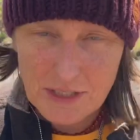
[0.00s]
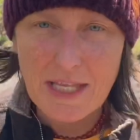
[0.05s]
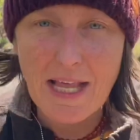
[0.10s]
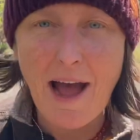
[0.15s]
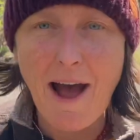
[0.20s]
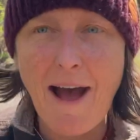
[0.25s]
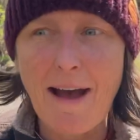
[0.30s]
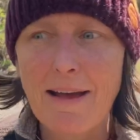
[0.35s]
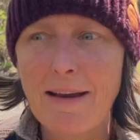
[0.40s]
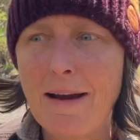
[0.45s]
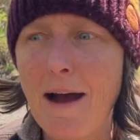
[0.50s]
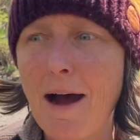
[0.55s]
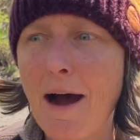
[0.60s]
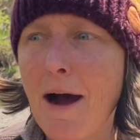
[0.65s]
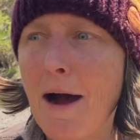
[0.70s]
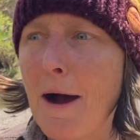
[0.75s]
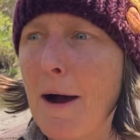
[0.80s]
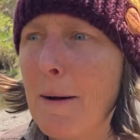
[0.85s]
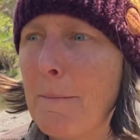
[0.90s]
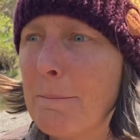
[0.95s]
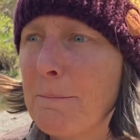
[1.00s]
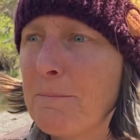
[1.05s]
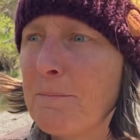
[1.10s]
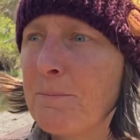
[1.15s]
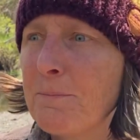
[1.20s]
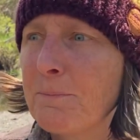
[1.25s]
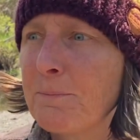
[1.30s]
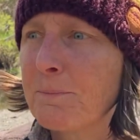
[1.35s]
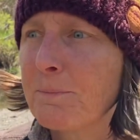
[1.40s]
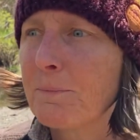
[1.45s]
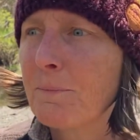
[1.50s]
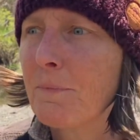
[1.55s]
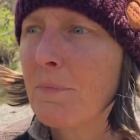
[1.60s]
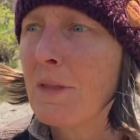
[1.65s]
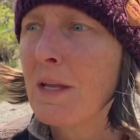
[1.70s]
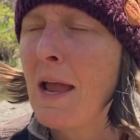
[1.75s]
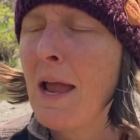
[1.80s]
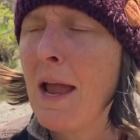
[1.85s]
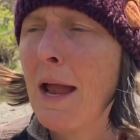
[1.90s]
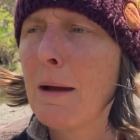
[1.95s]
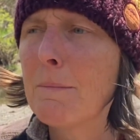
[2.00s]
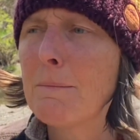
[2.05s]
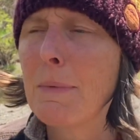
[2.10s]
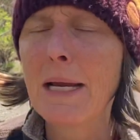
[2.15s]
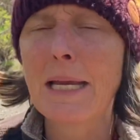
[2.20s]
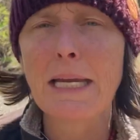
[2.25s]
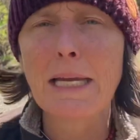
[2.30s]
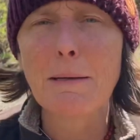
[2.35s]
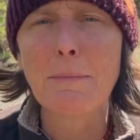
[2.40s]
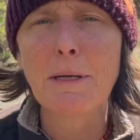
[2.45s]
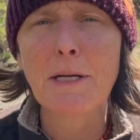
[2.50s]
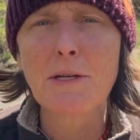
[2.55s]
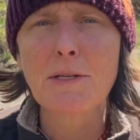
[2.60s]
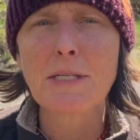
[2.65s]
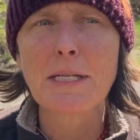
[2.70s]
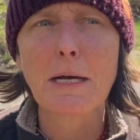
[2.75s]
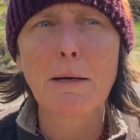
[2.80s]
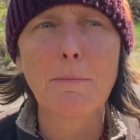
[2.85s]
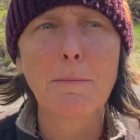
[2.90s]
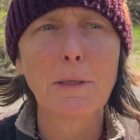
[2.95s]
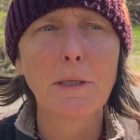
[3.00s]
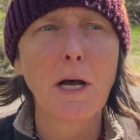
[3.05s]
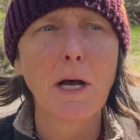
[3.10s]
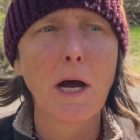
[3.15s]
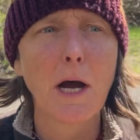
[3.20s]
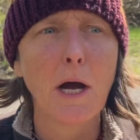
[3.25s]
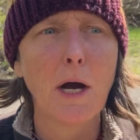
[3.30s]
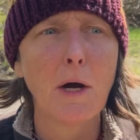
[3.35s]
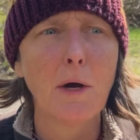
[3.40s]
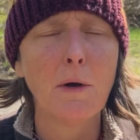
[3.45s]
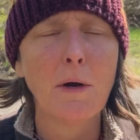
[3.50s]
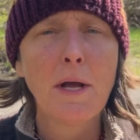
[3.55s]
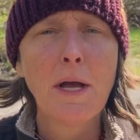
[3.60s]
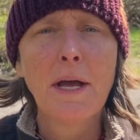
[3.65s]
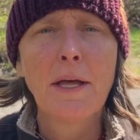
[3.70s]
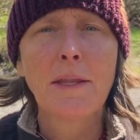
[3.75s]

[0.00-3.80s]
that. And my email's down below.